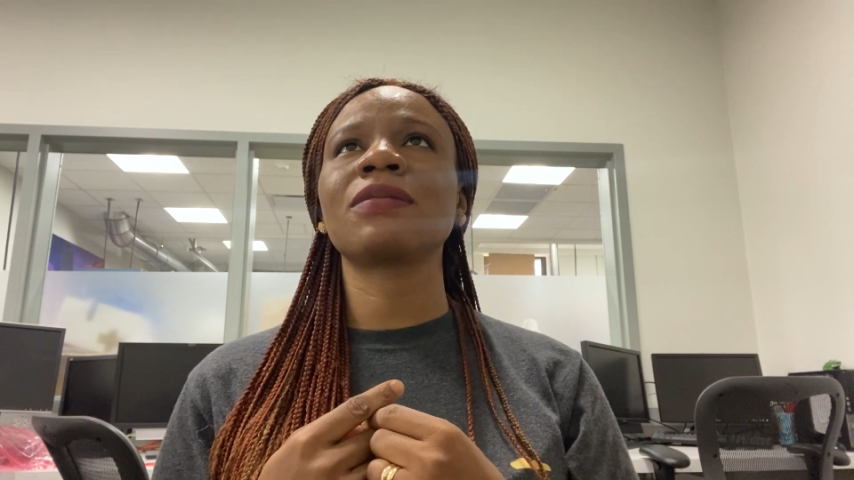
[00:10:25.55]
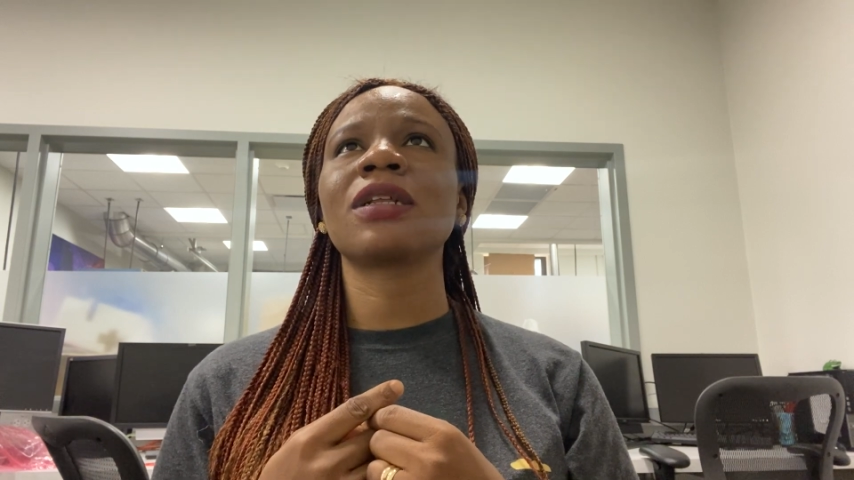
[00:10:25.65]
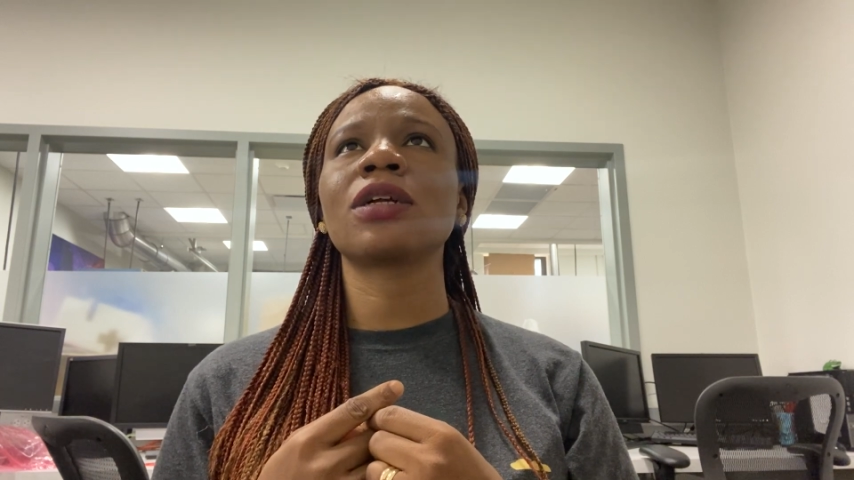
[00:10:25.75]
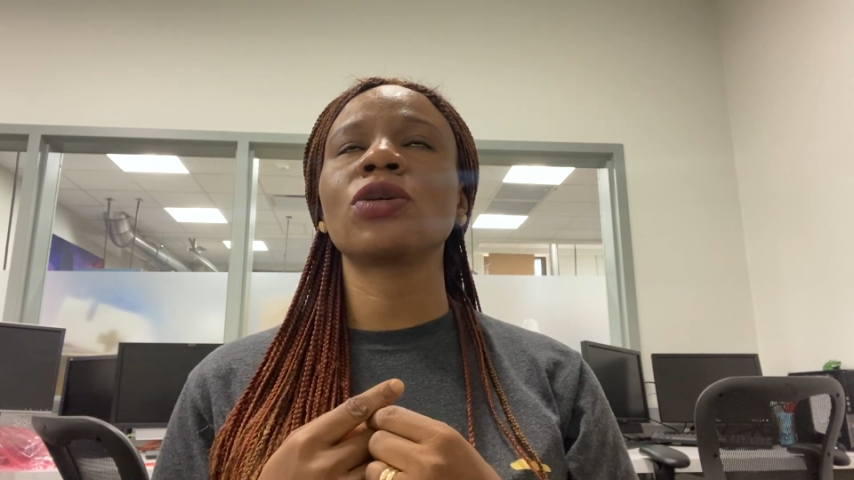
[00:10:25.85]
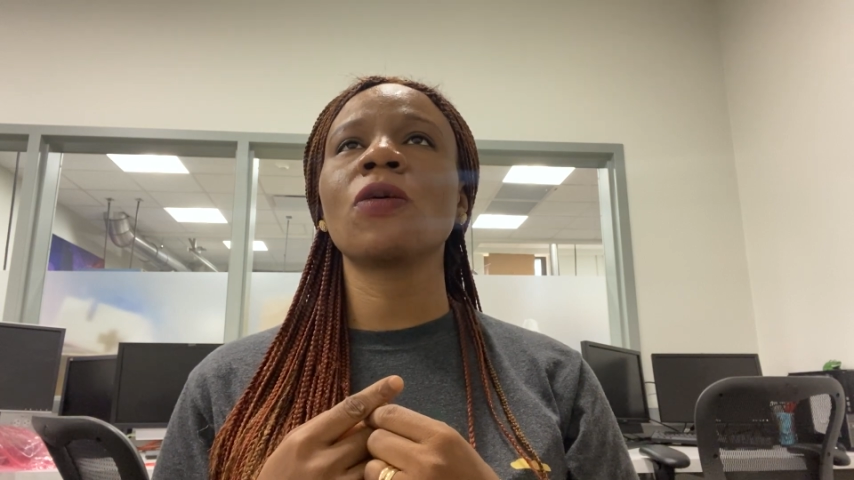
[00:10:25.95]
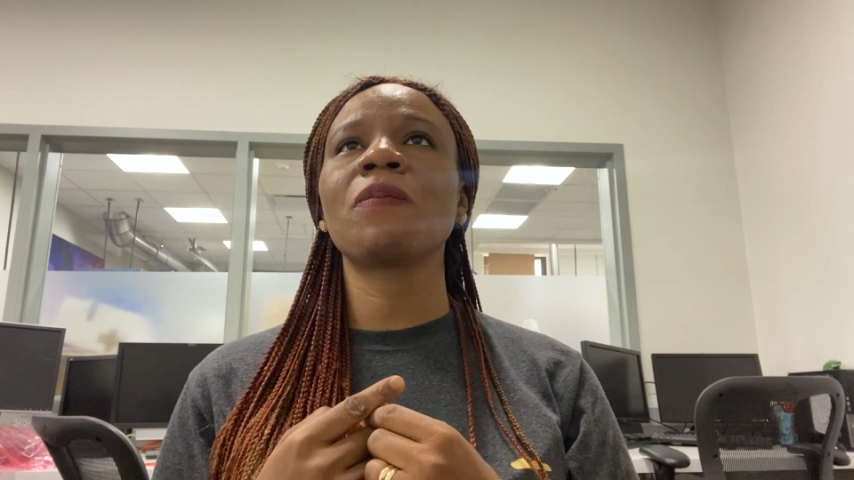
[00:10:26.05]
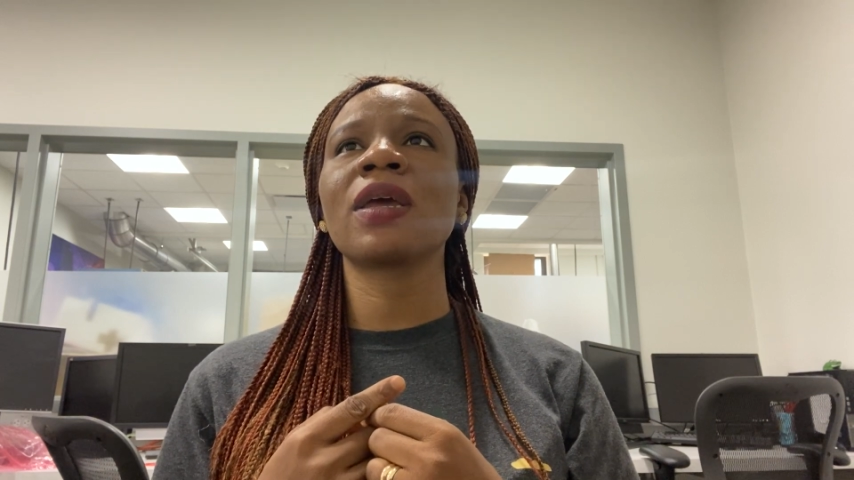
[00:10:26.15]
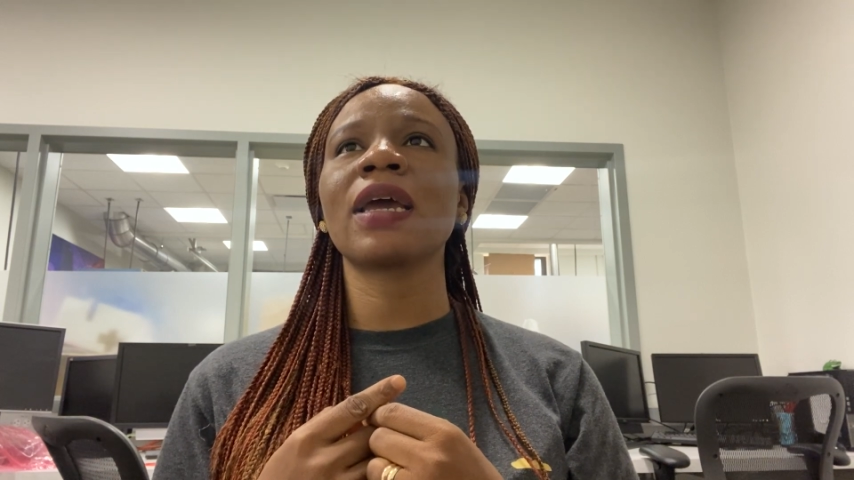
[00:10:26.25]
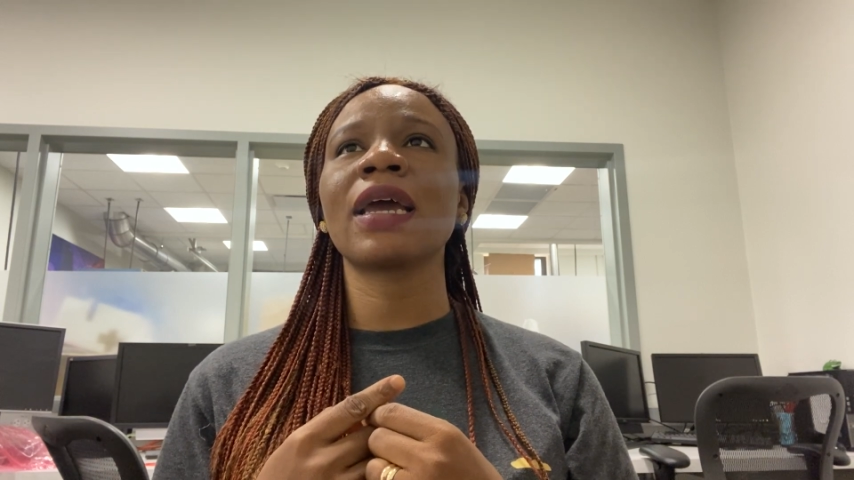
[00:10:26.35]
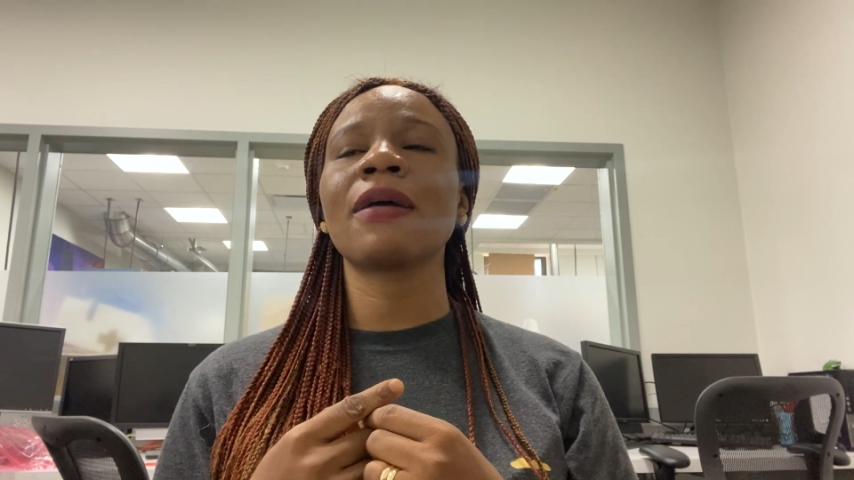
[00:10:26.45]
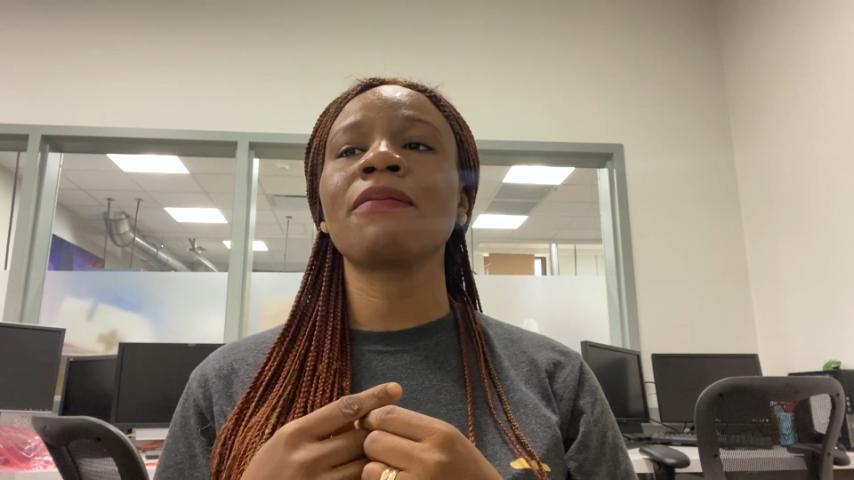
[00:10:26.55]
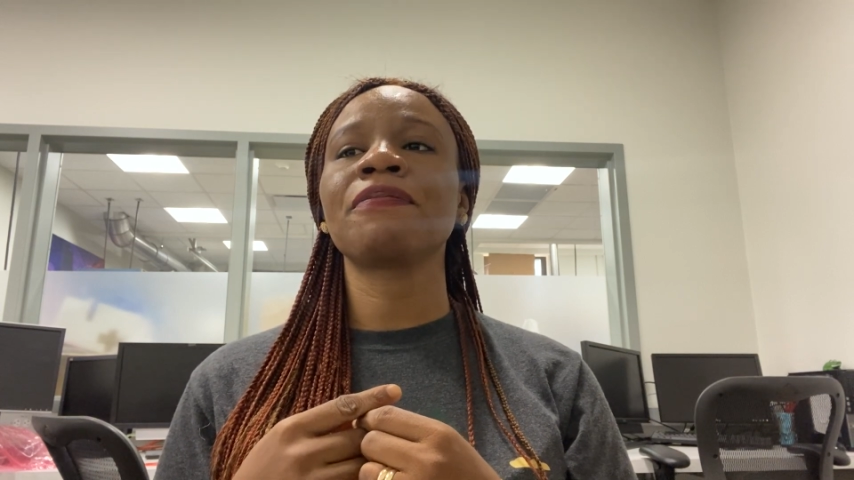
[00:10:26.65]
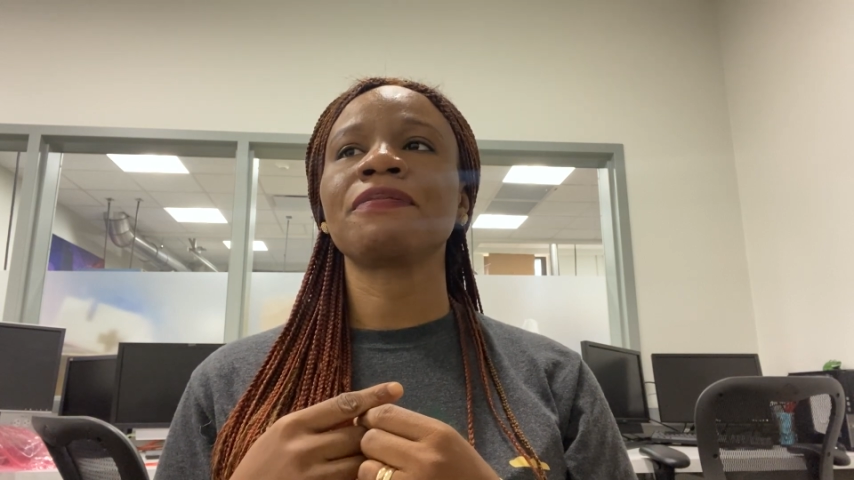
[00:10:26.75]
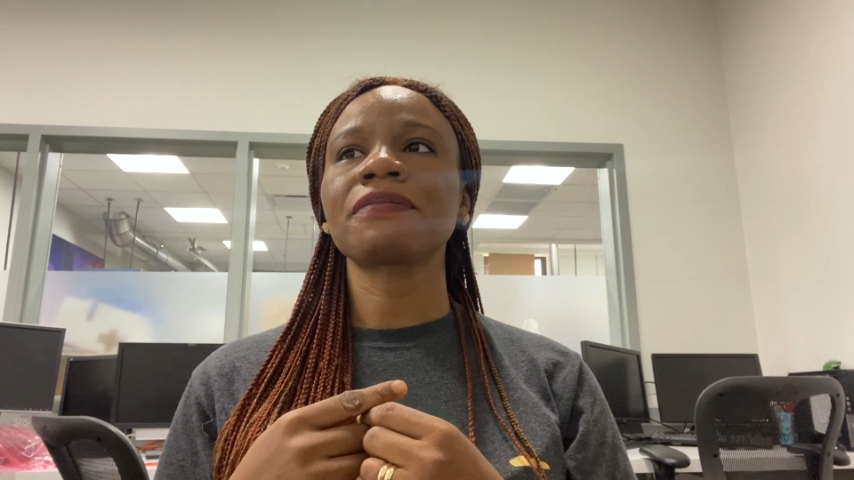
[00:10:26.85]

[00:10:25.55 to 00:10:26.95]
me that 2 p.m.